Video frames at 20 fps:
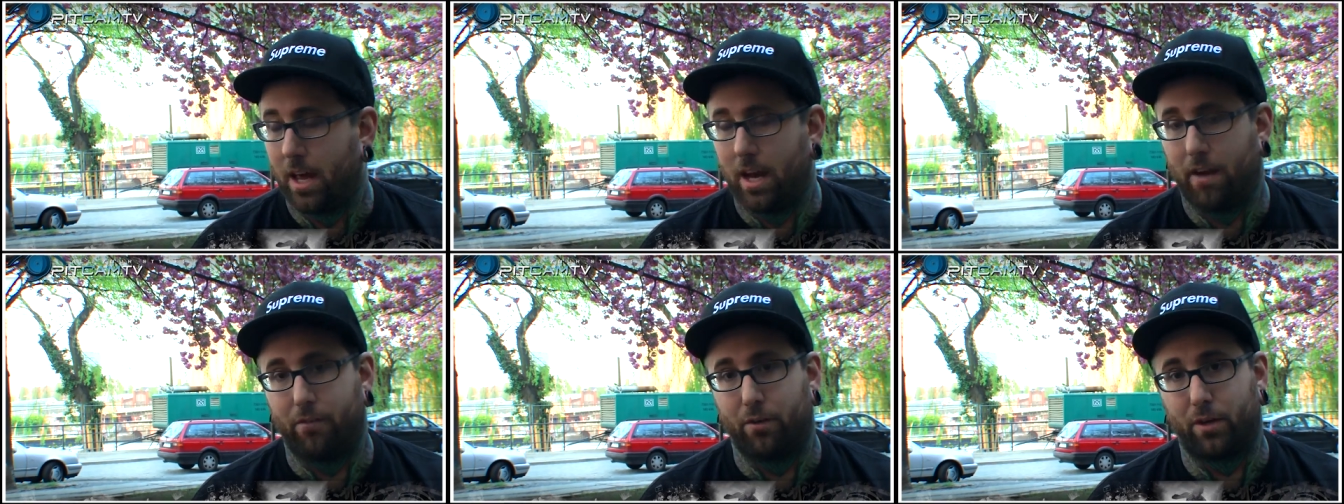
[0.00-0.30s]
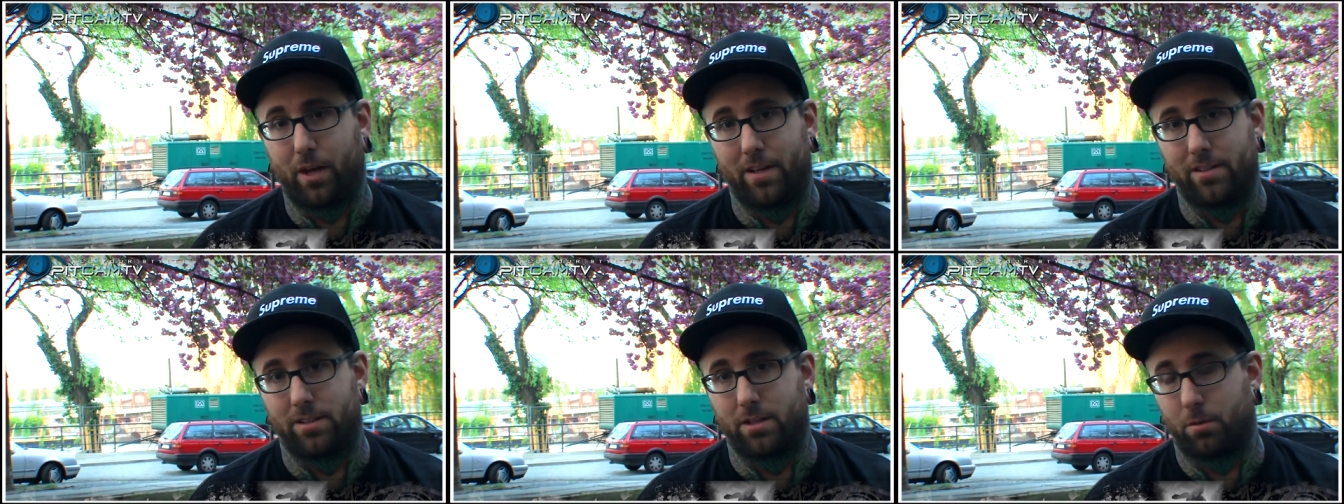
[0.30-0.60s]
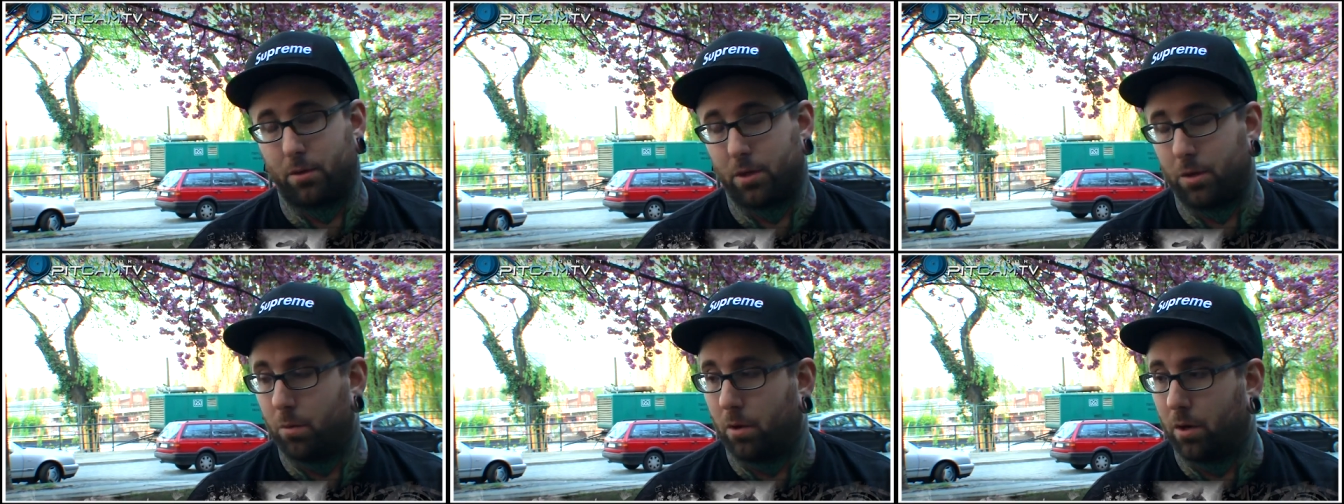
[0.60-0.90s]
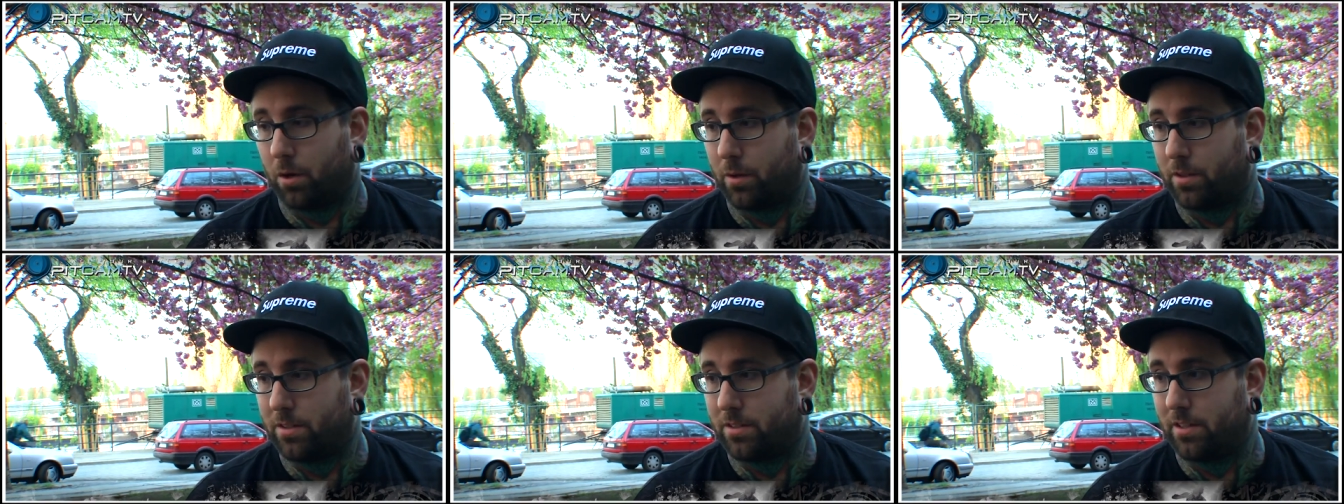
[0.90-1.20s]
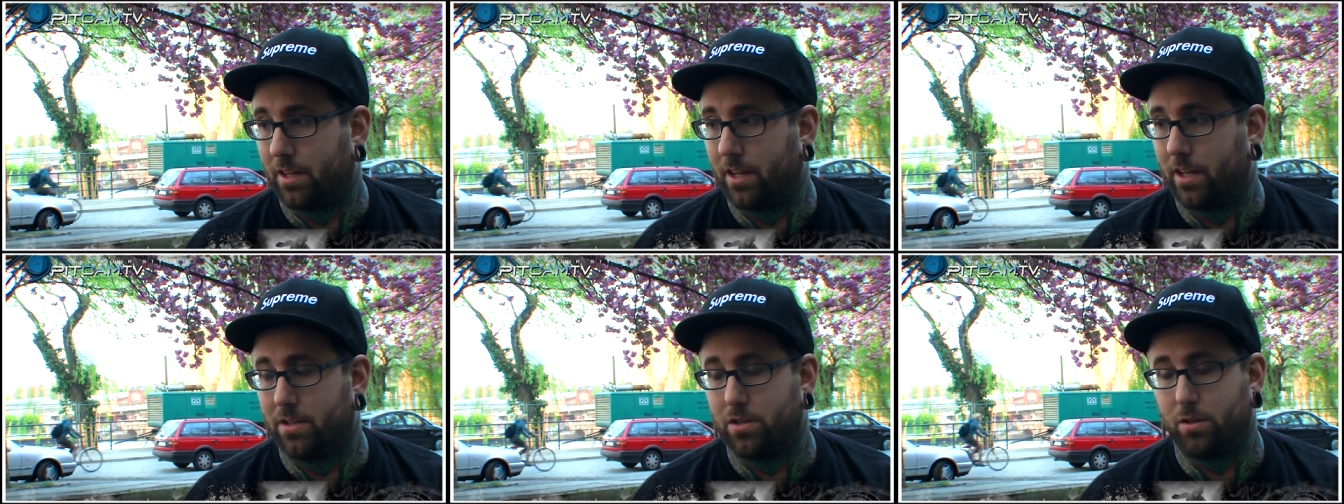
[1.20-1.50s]
If you can't say what you want on
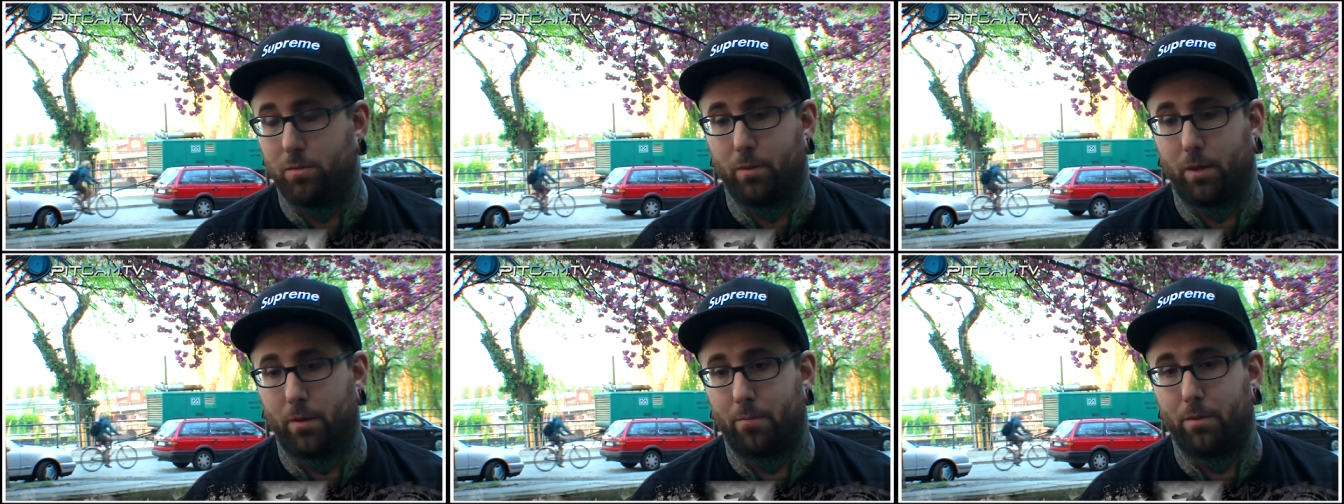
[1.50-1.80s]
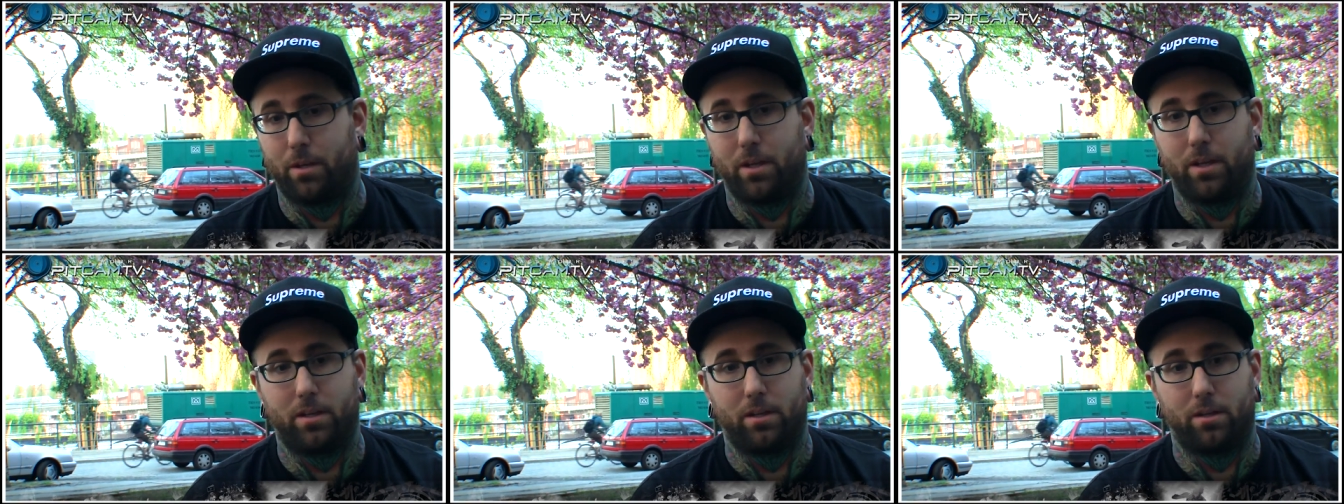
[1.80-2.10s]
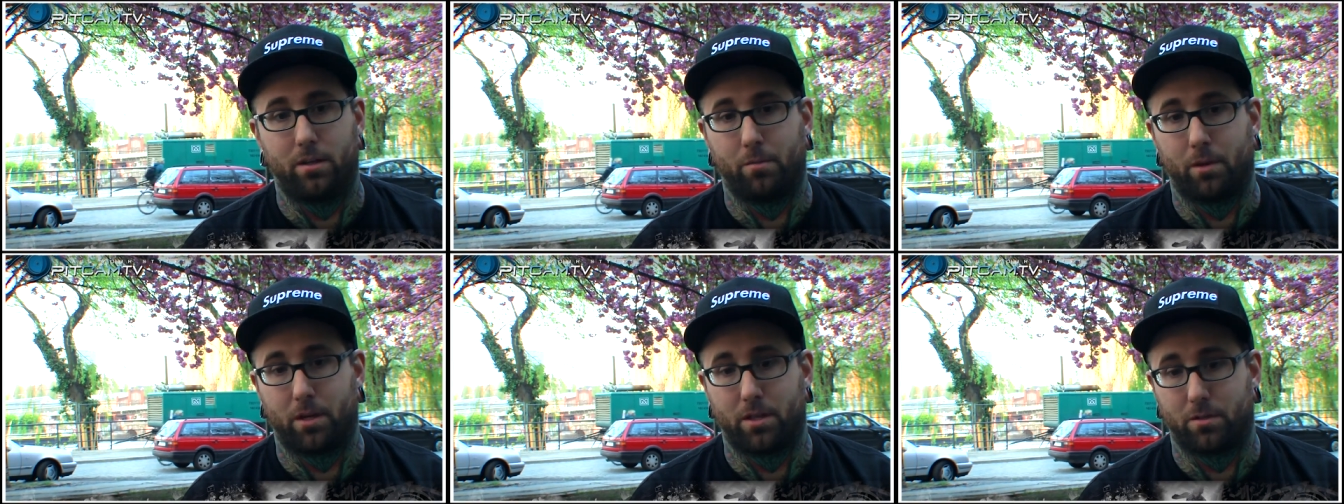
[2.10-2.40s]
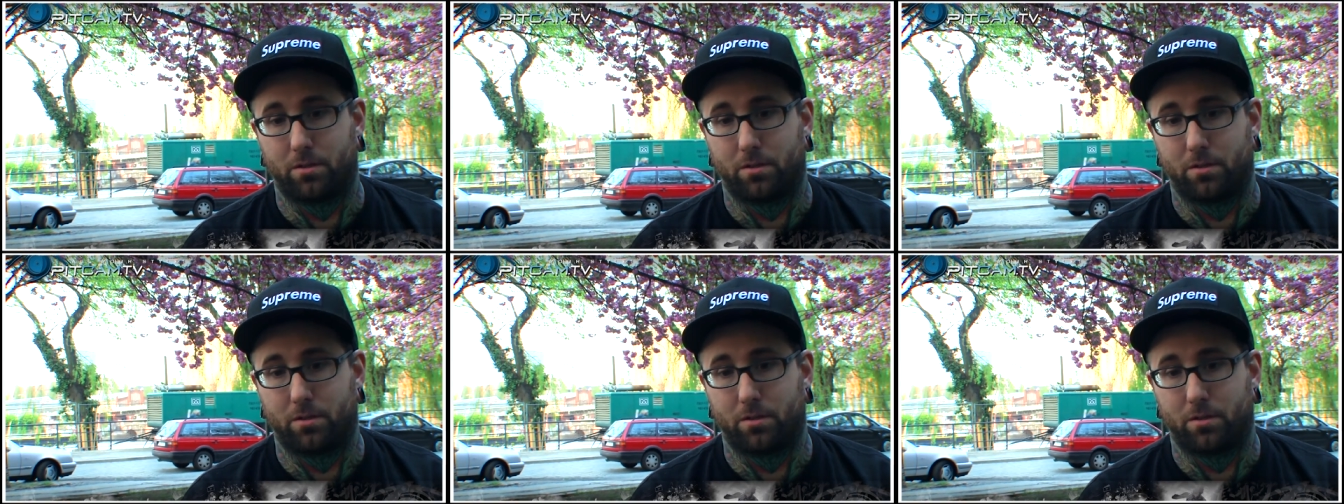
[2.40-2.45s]
stage, you might